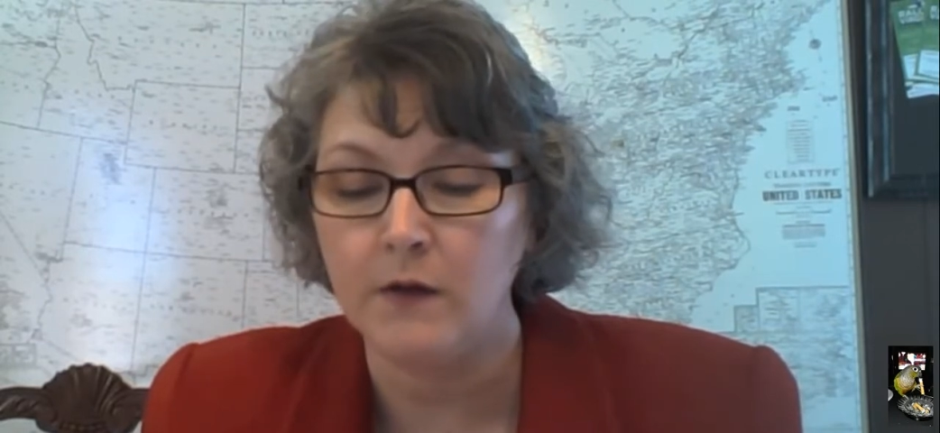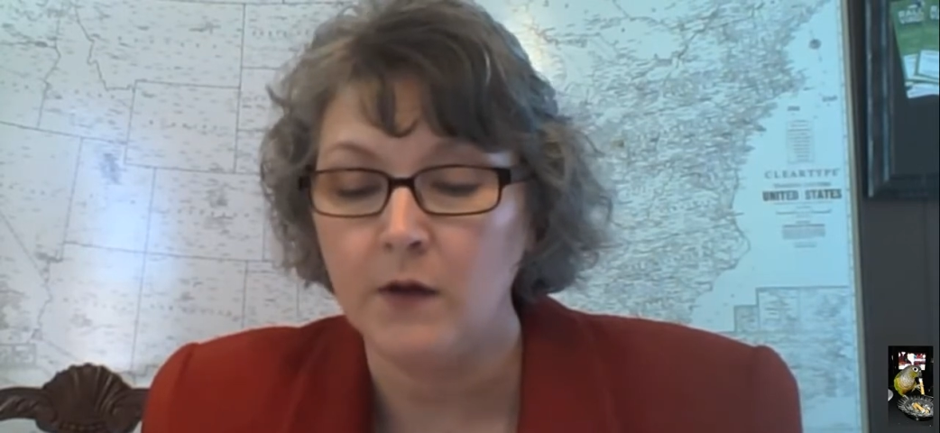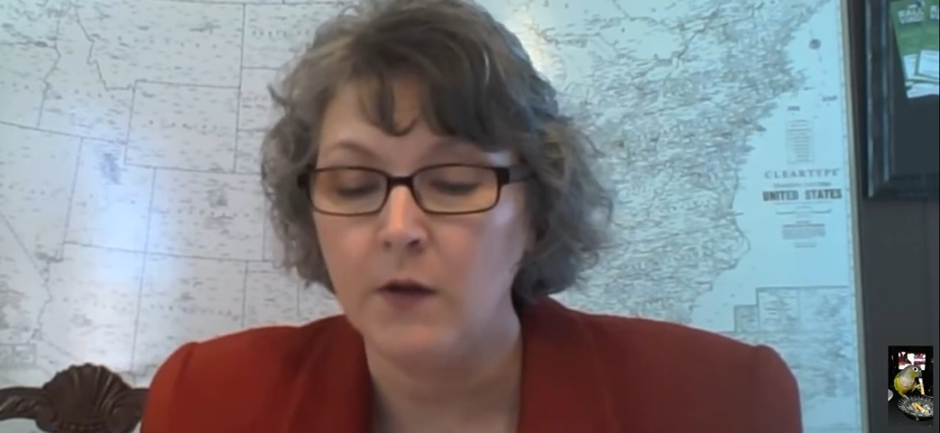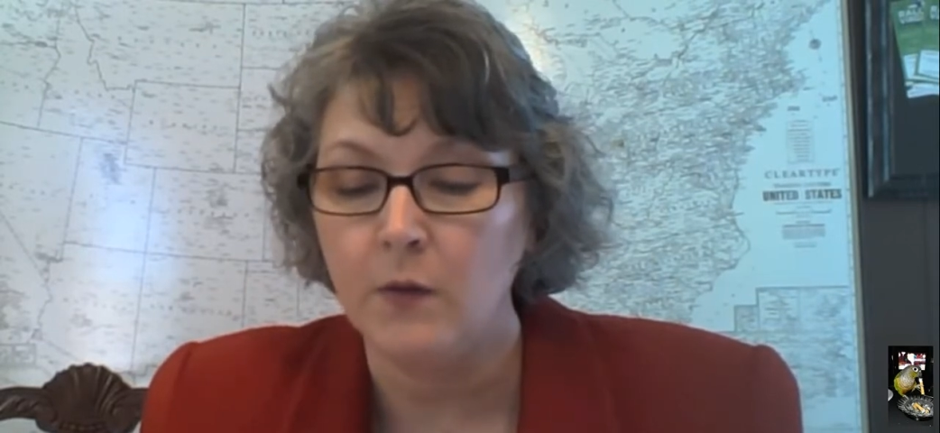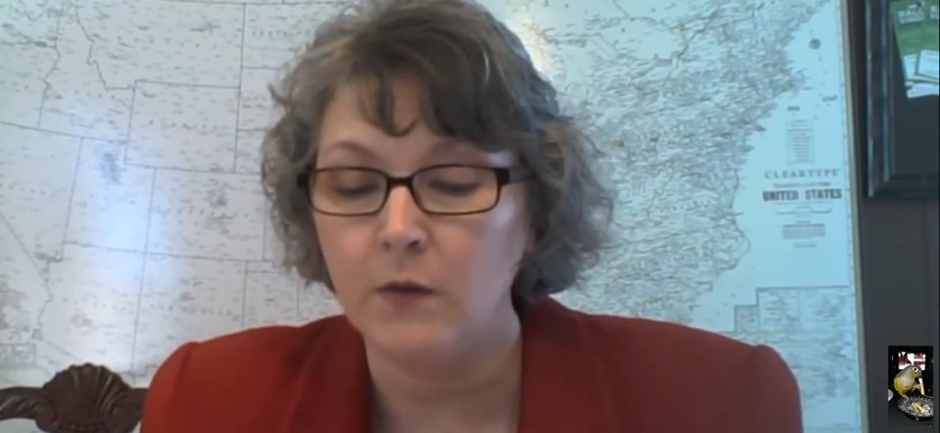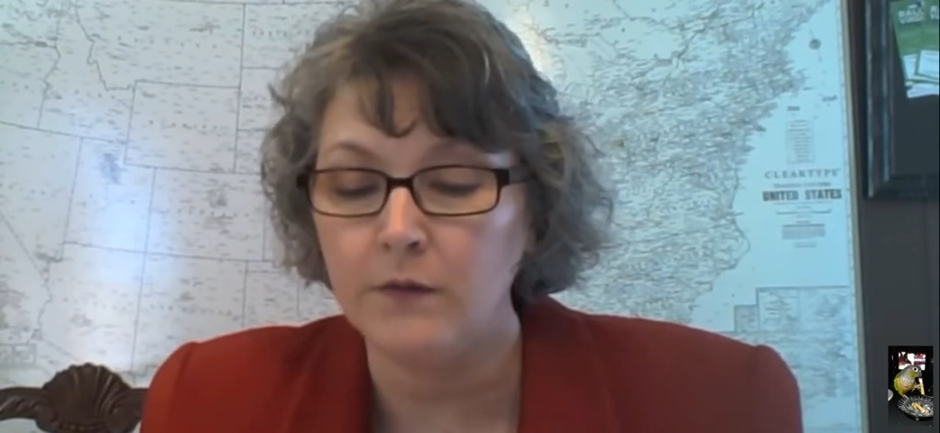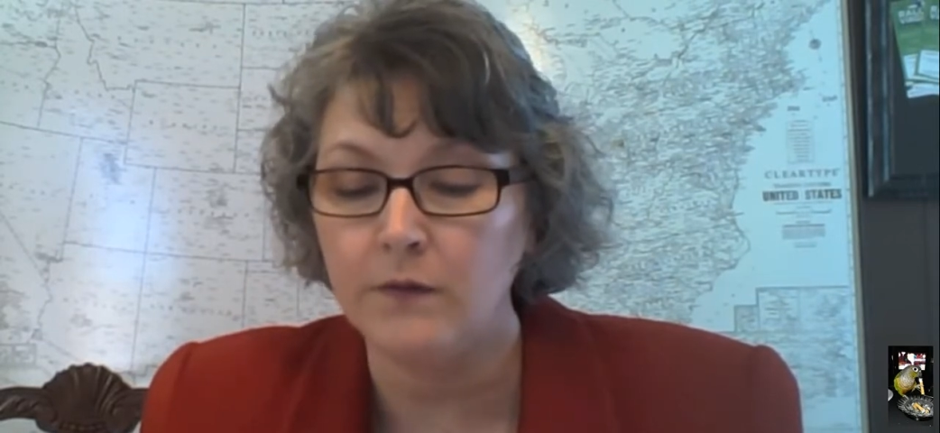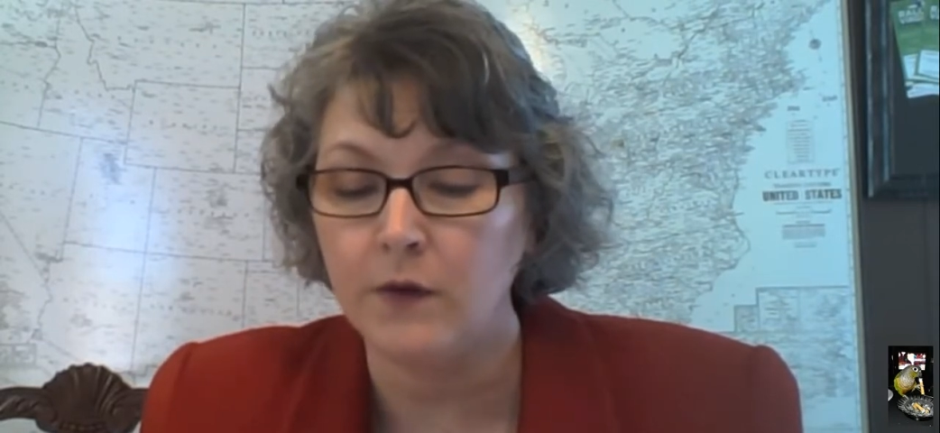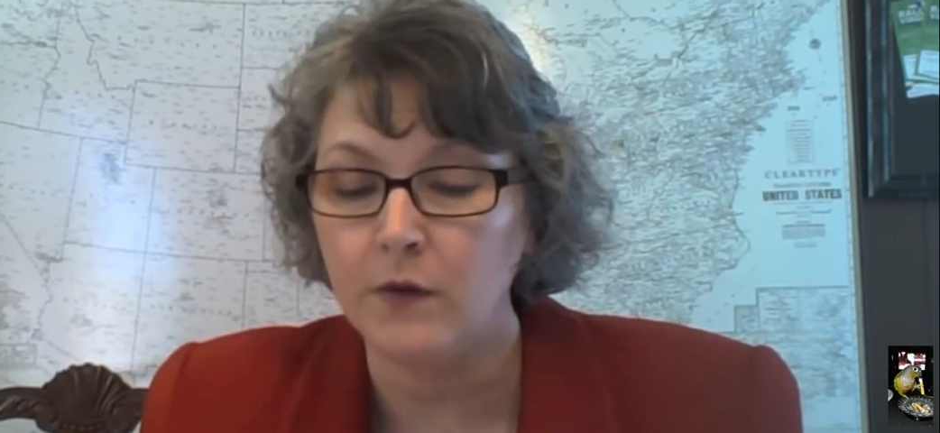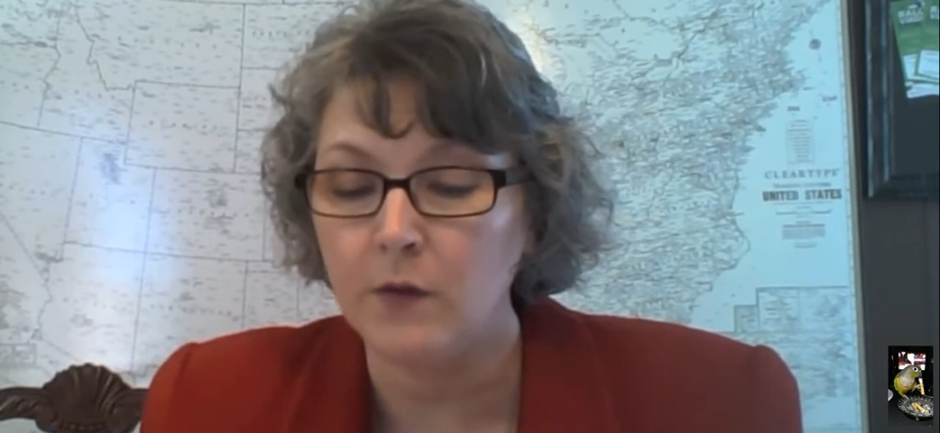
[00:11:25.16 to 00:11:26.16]
or flow
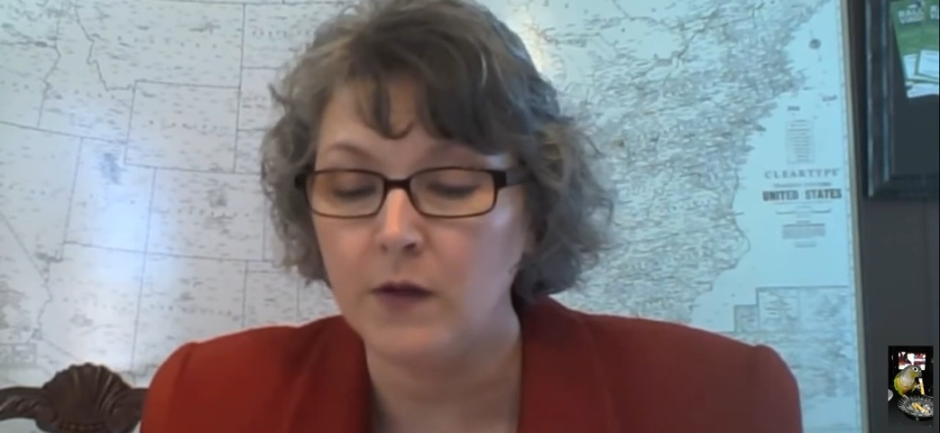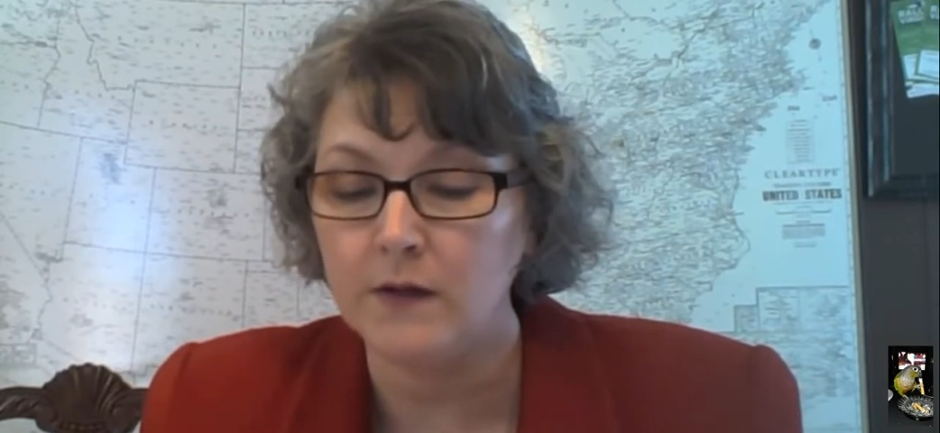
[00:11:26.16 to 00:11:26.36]
quantity,